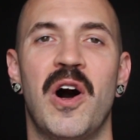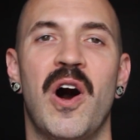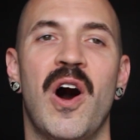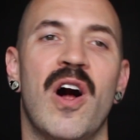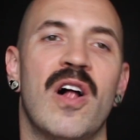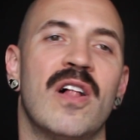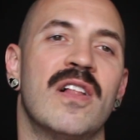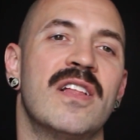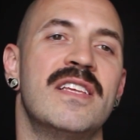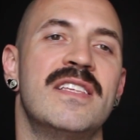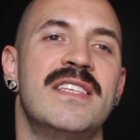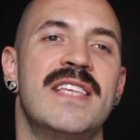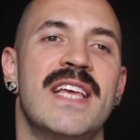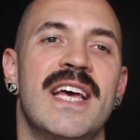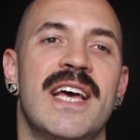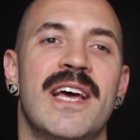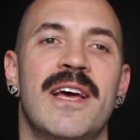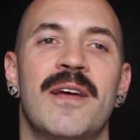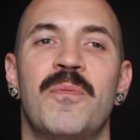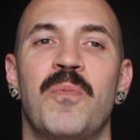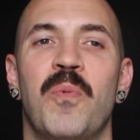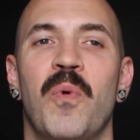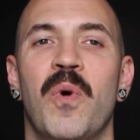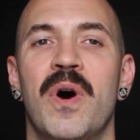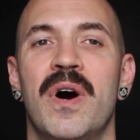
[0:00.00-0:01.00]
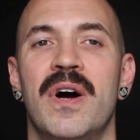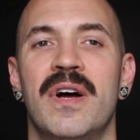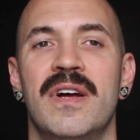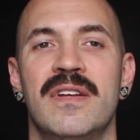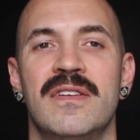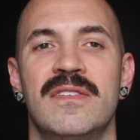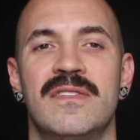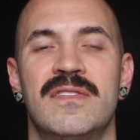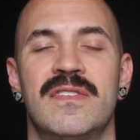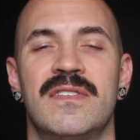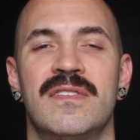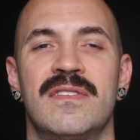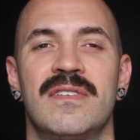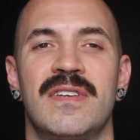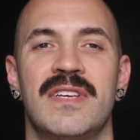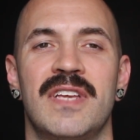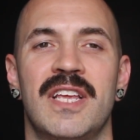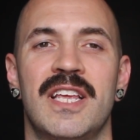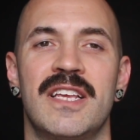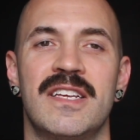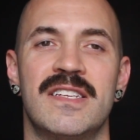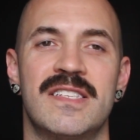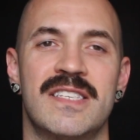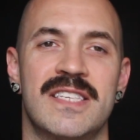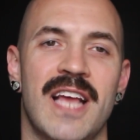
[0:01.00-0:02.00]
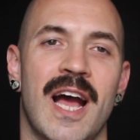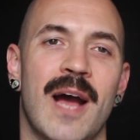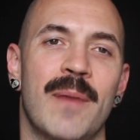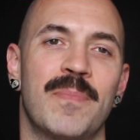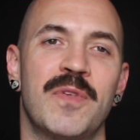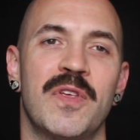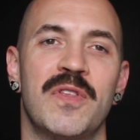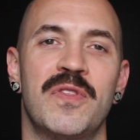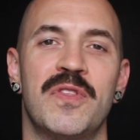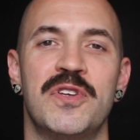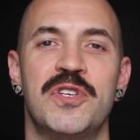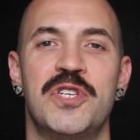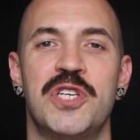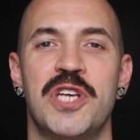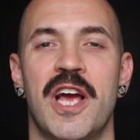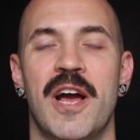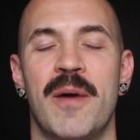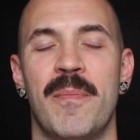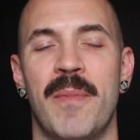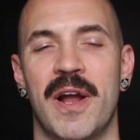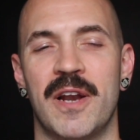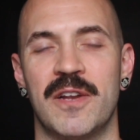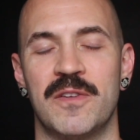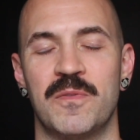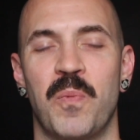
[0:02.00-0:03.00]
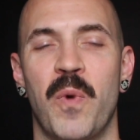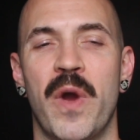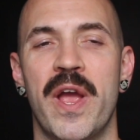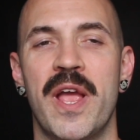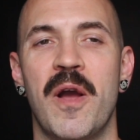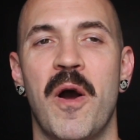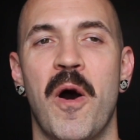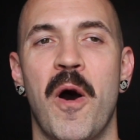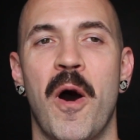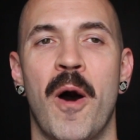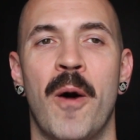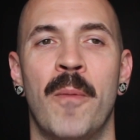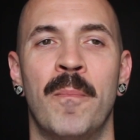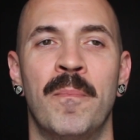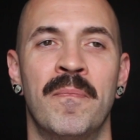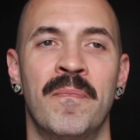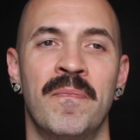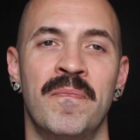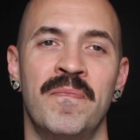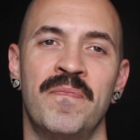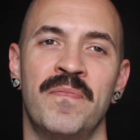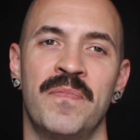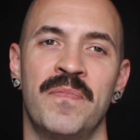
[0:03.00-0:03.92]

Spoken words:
All he did was he stopped at the gym on his way home,